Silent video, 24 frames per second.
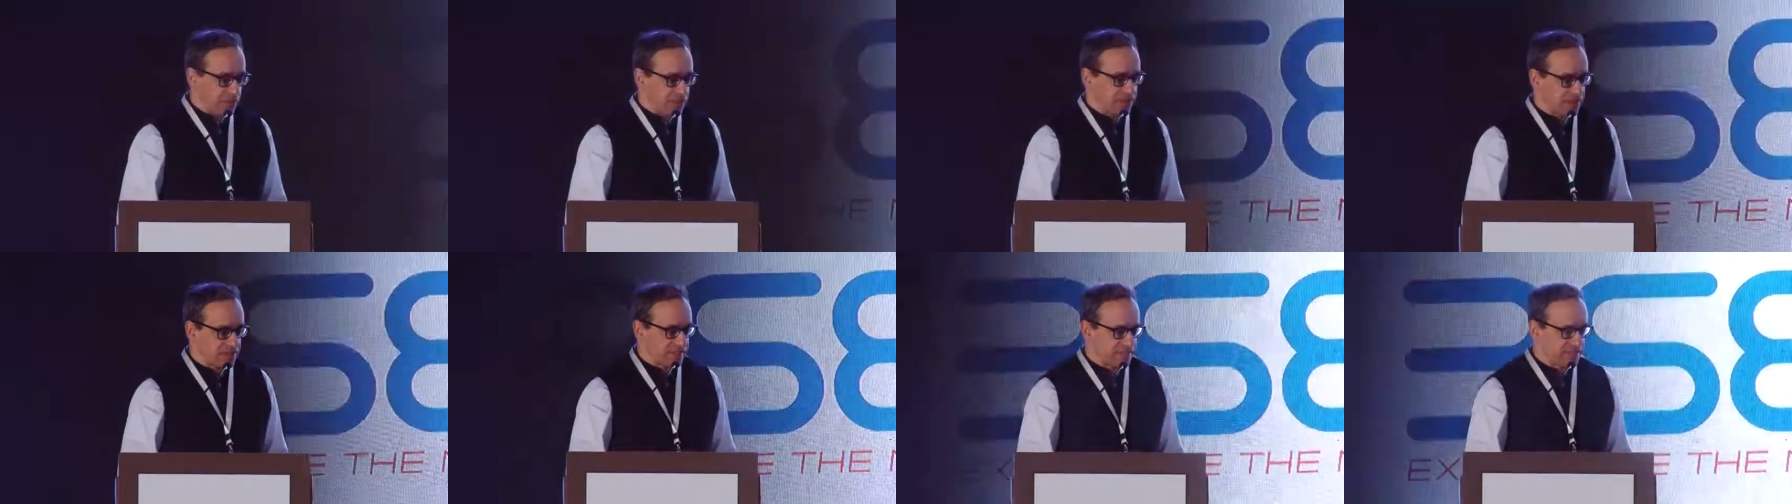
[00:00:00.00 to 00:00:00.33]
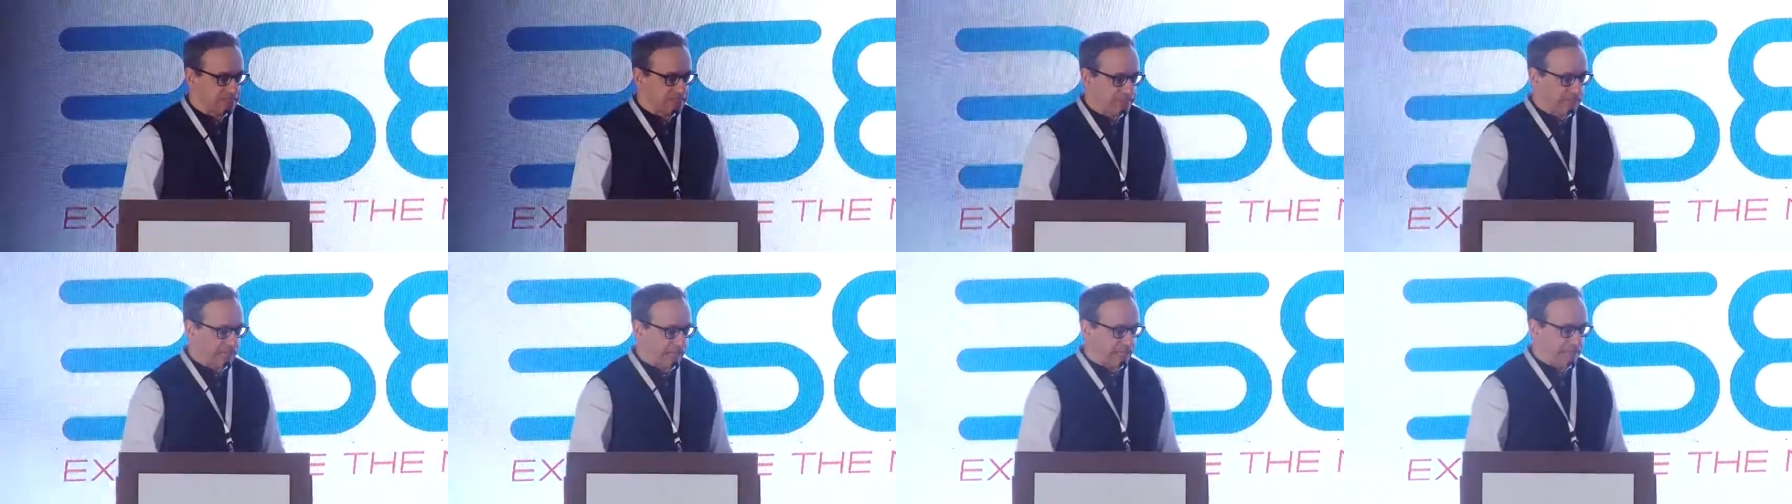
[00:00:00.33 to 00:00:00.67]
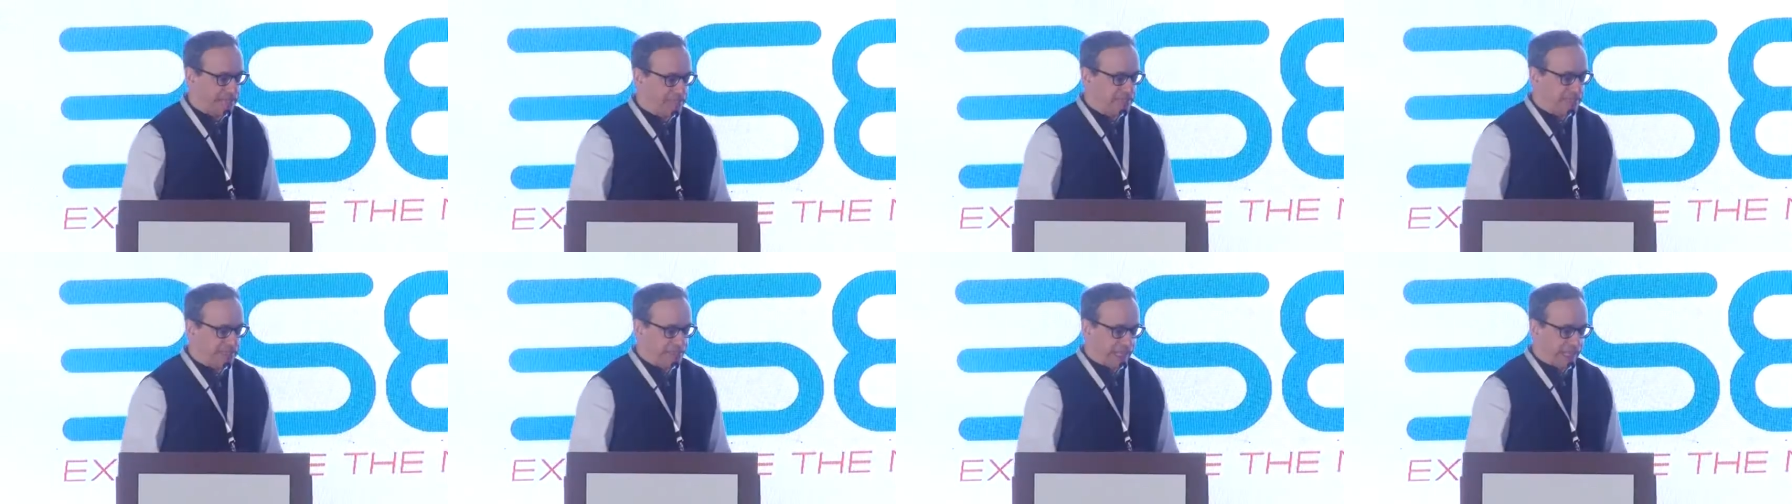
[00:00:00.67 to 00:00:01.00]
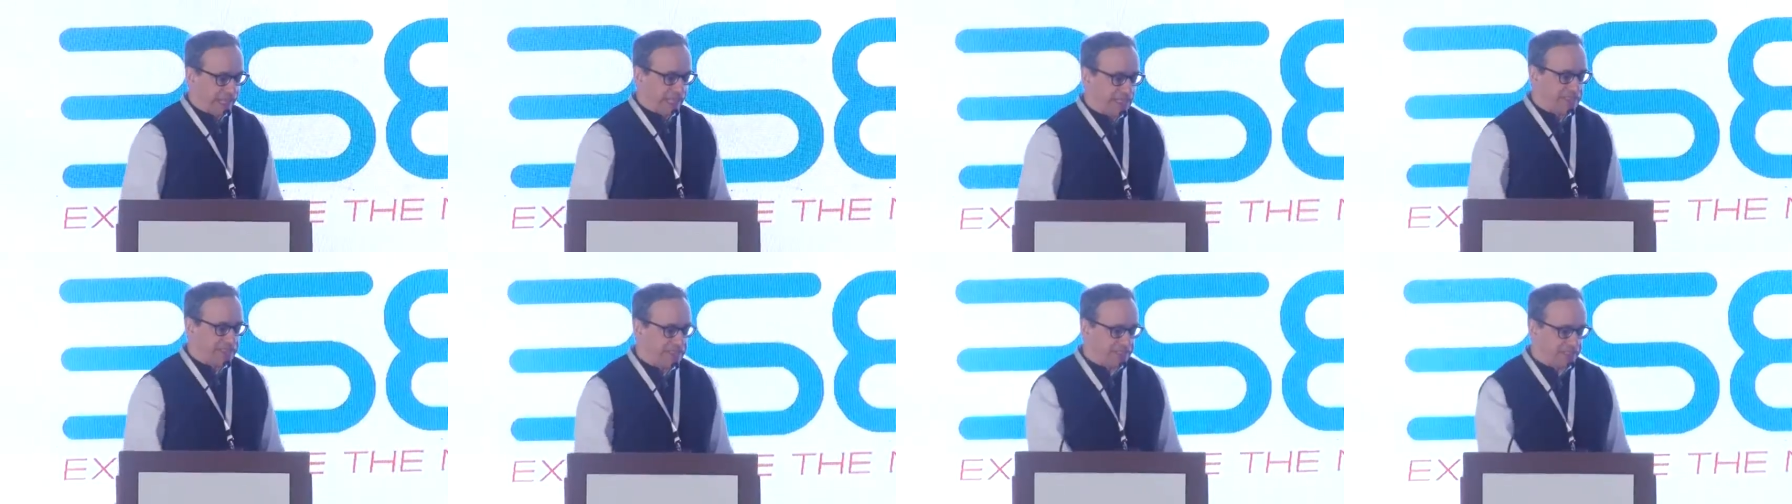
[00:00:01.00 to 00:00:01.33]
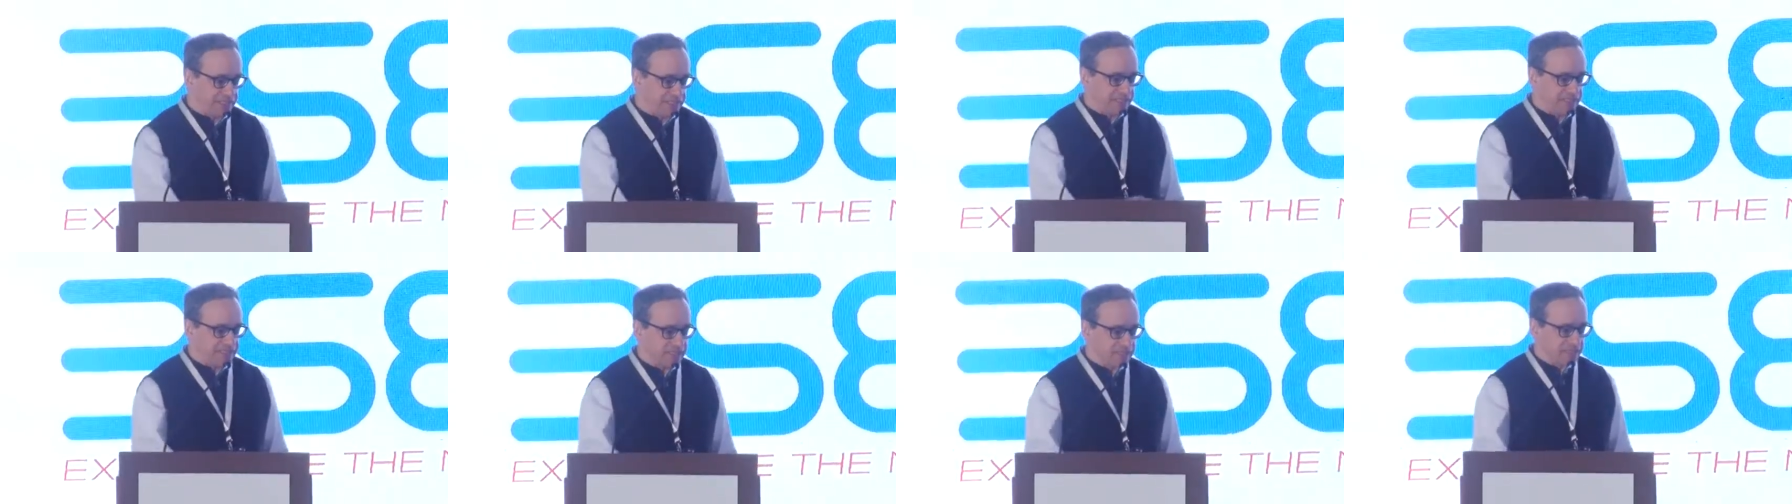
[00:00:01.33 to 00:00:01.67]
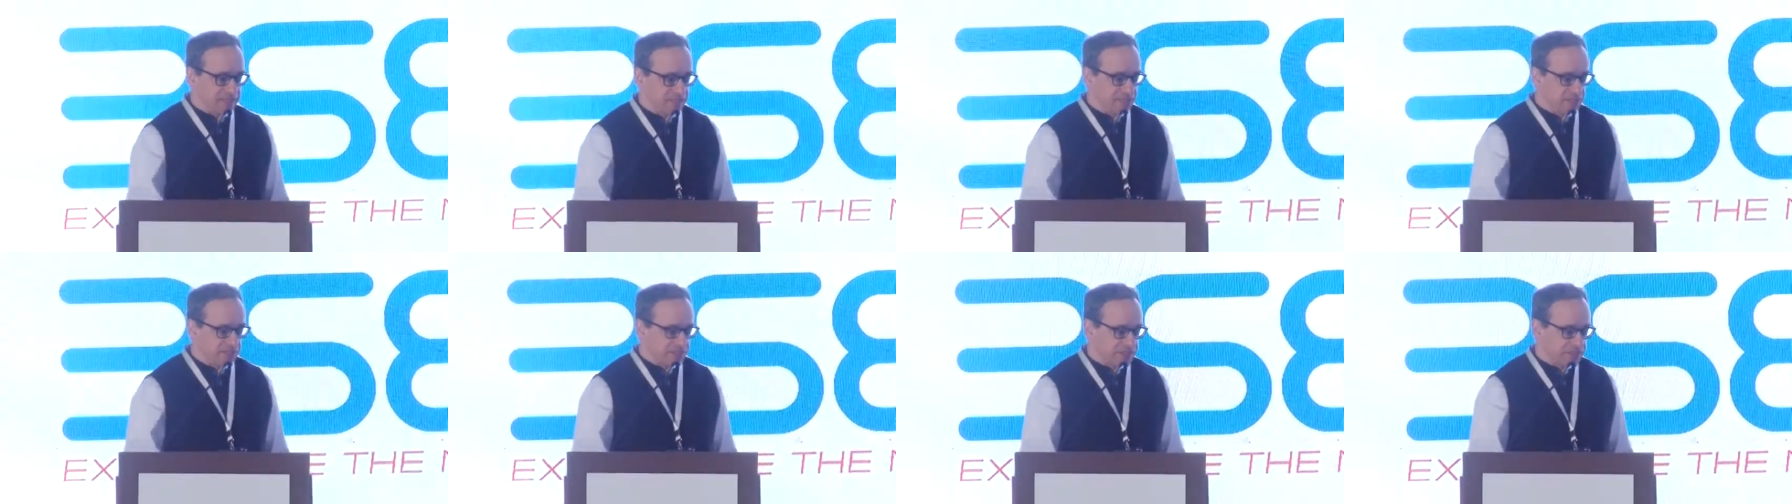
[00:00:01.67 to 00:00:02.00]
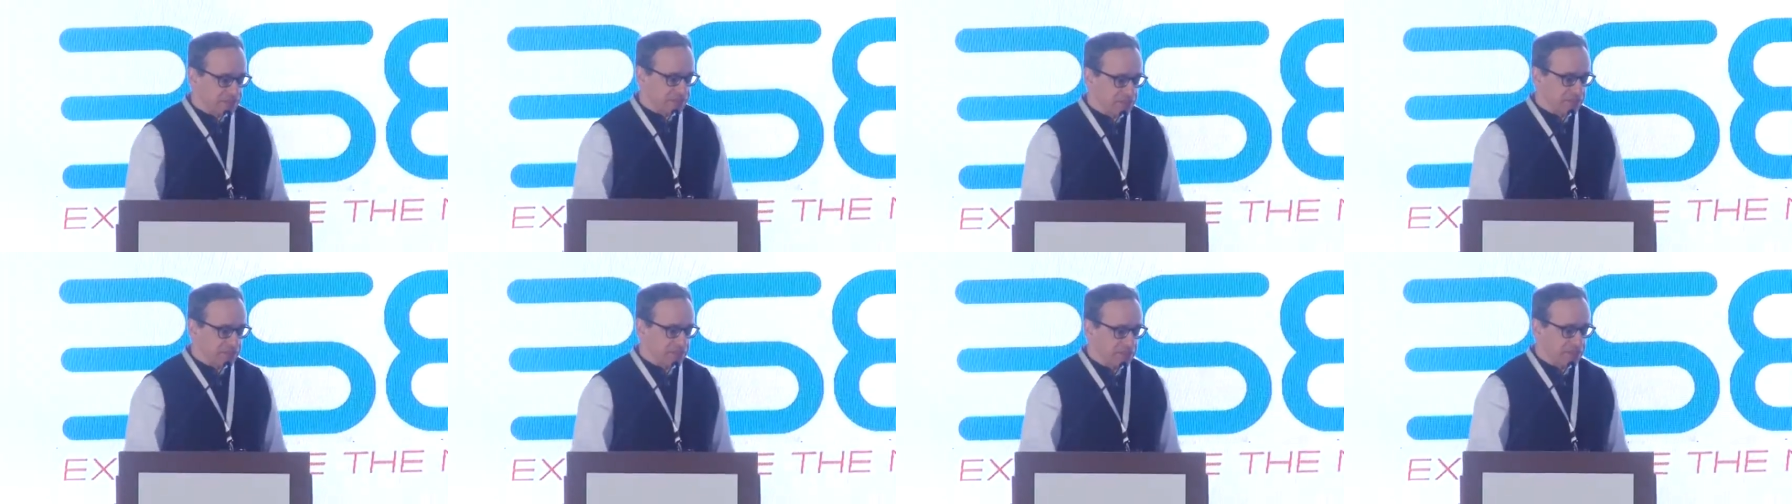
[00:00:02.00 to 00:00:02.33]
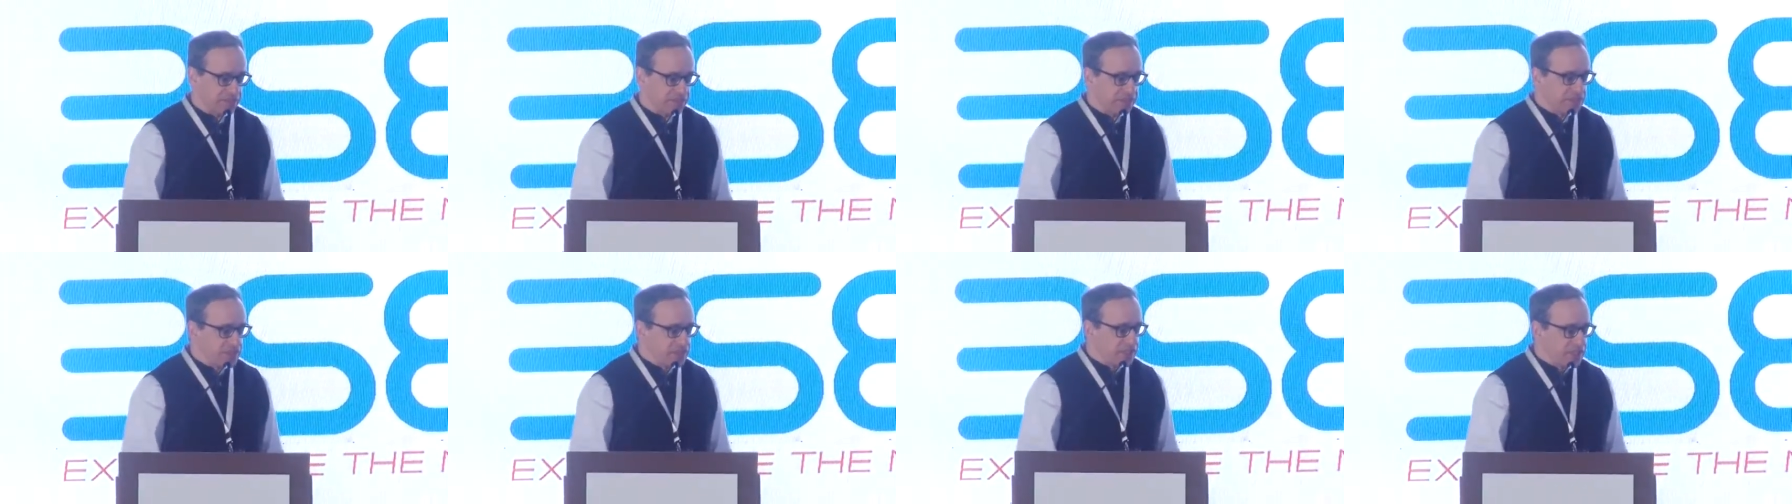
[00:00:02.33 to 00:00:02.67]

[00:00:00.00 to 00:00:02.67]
since the 1980s, and just to give